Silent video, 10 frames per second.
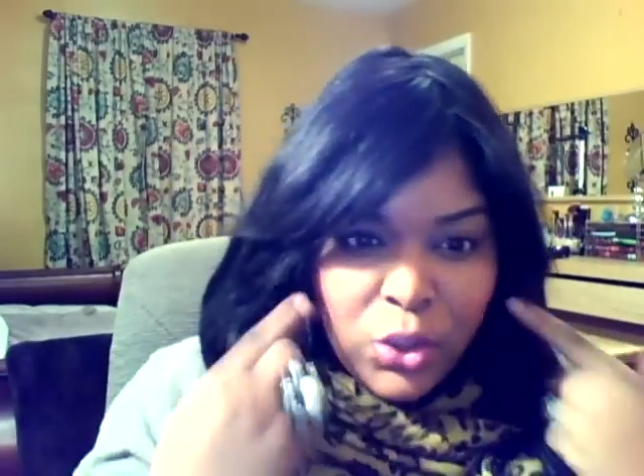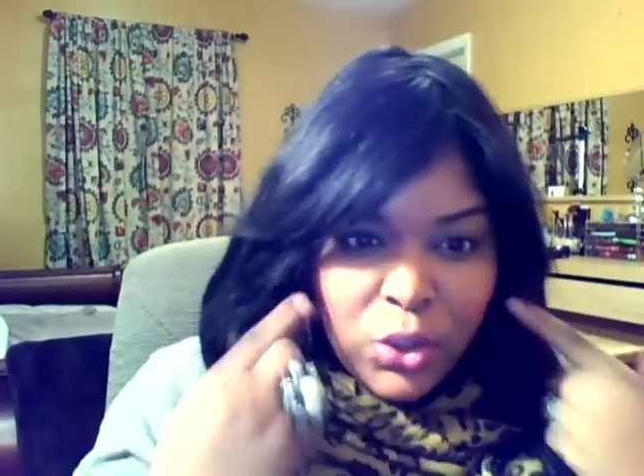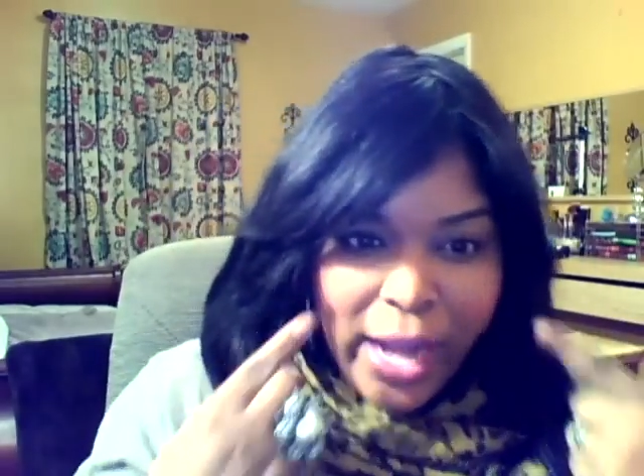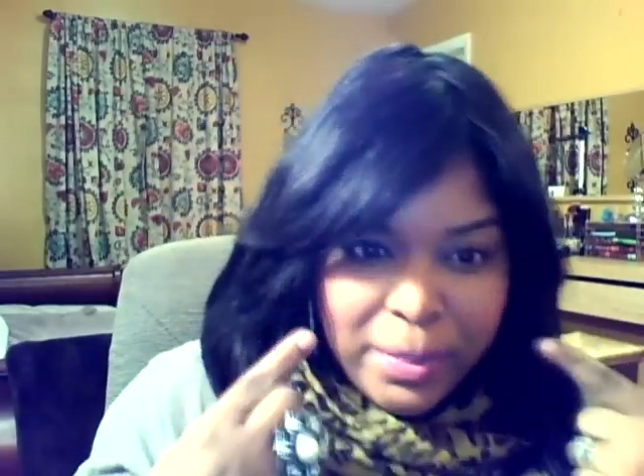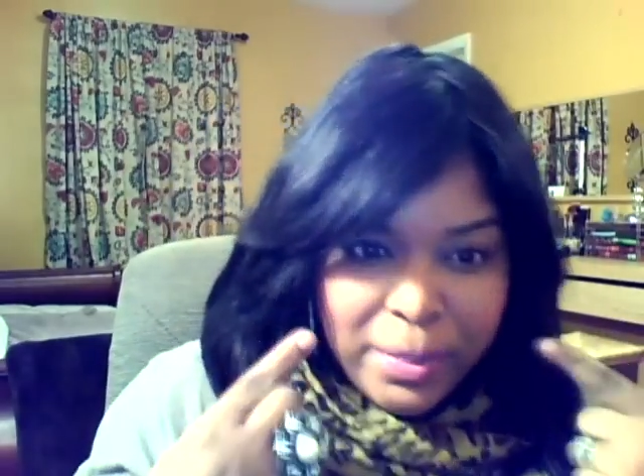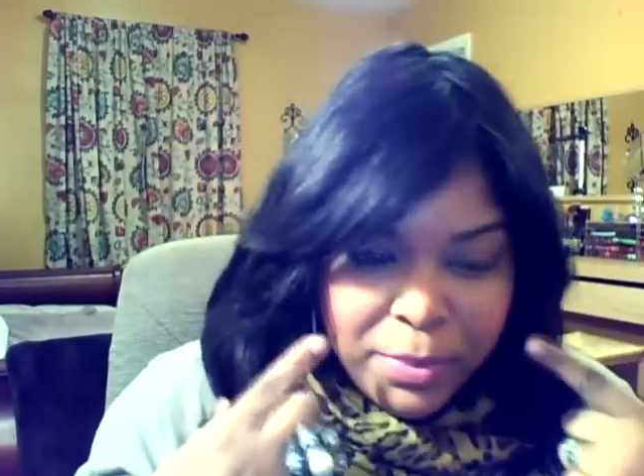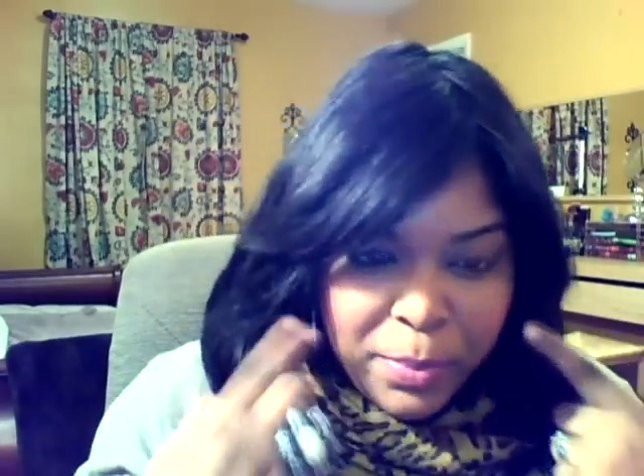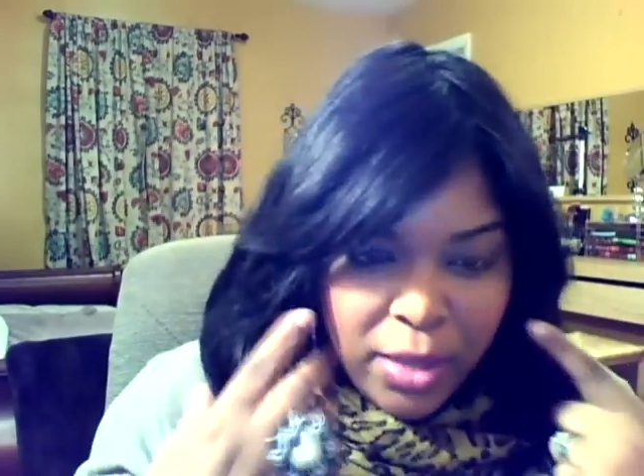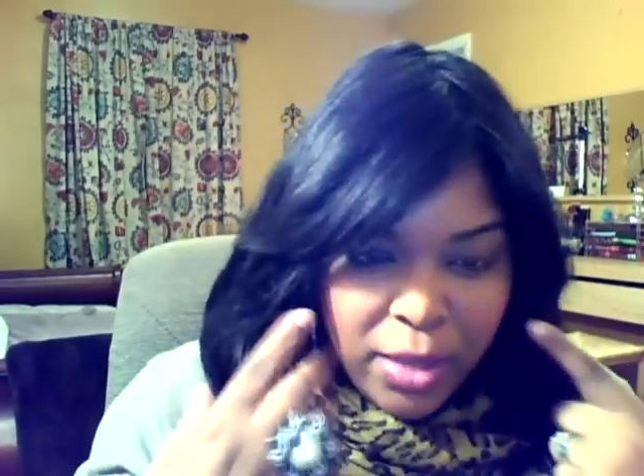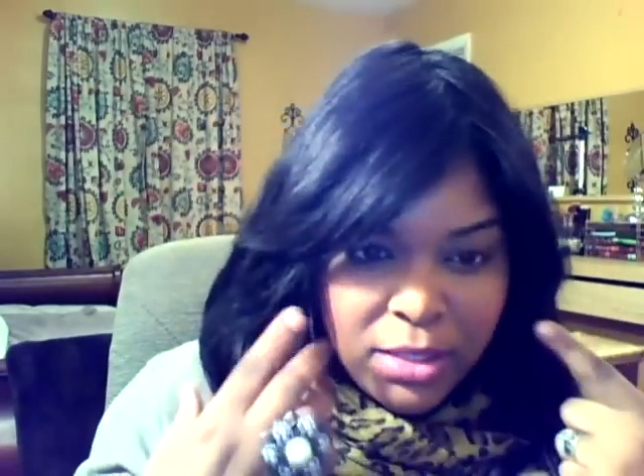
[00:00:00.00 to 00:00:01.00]
dry
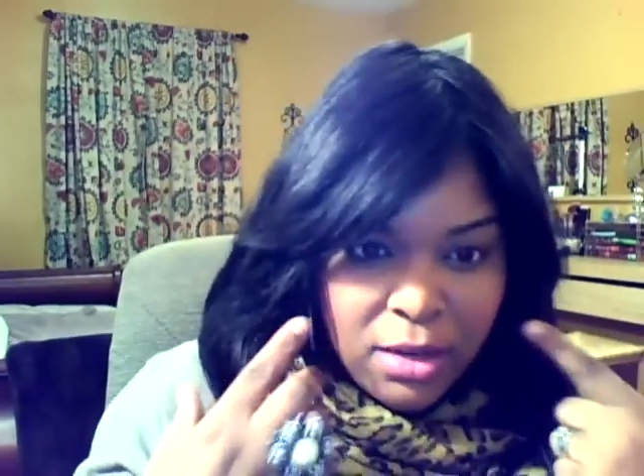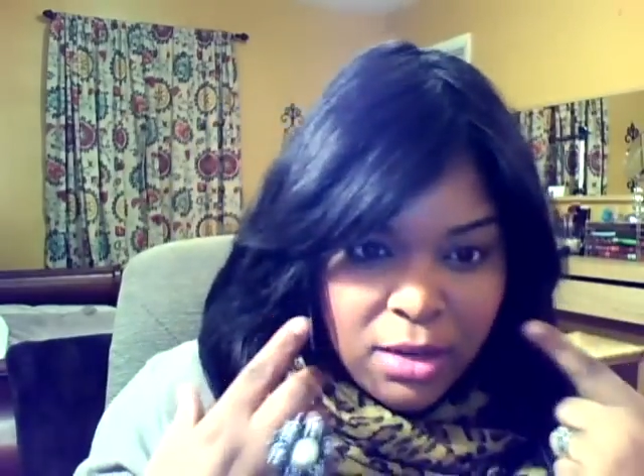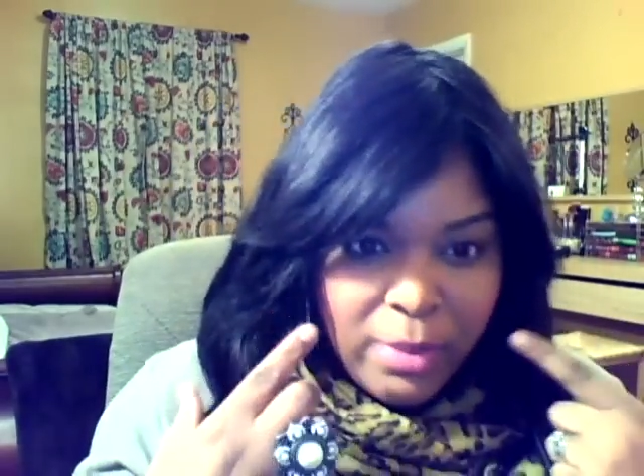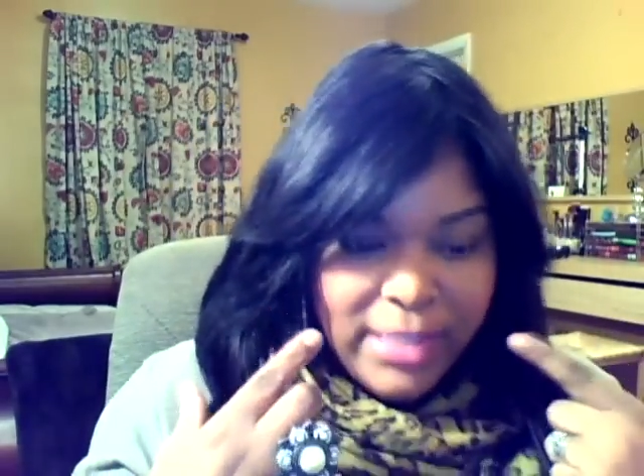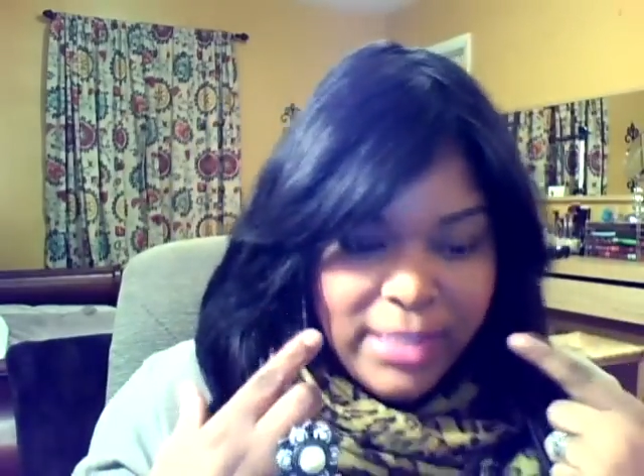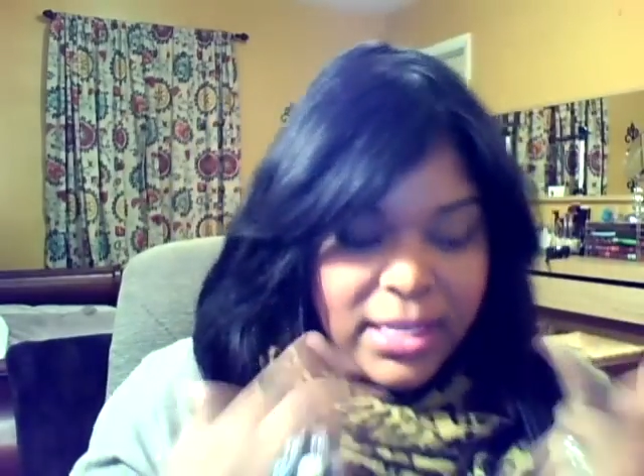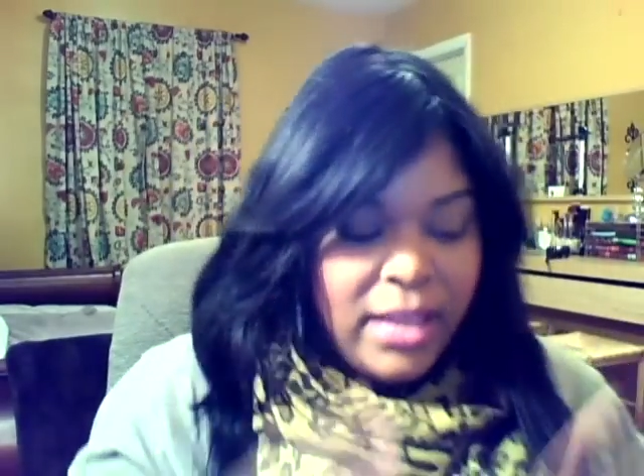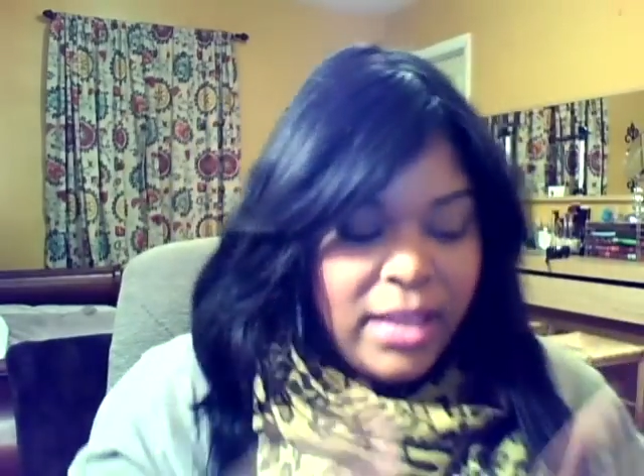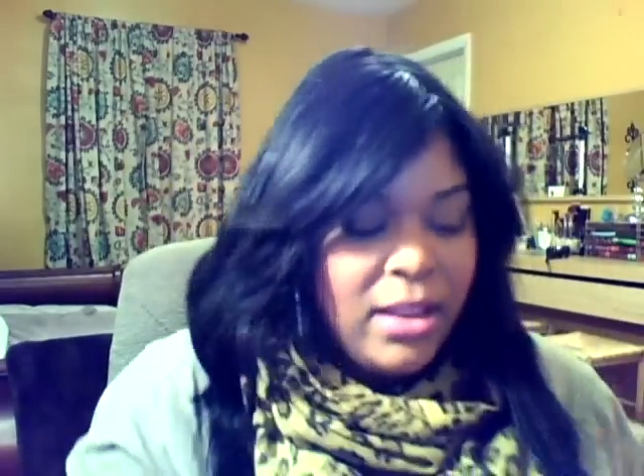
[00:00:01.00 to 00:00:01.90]
parts are on my skin.